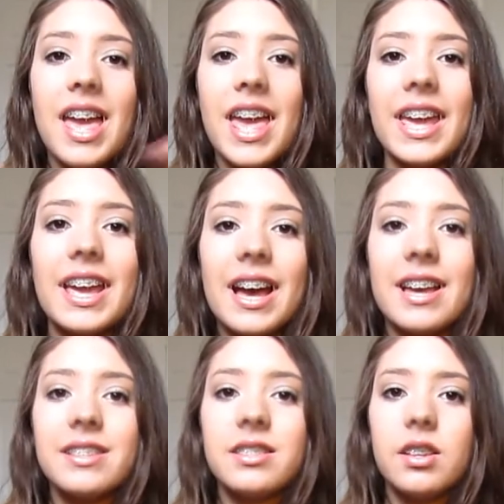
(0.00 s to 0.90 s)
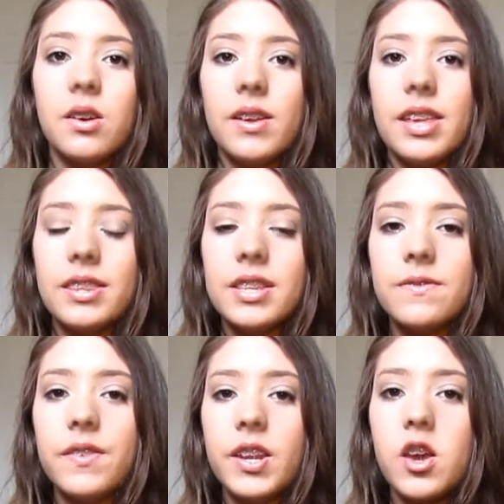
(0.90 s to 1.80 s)
Hey guys, so in this
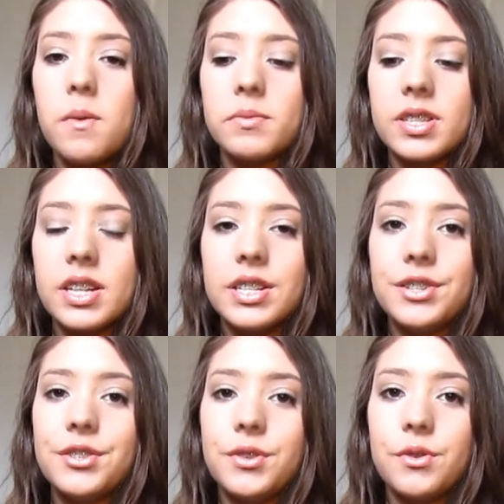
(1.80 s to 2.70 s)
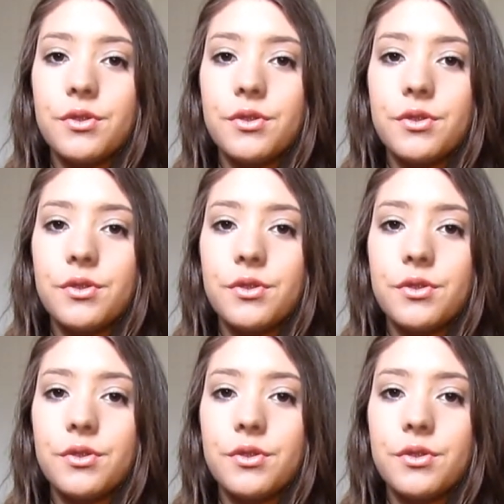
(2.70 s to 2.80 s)
video I'm just going to teach you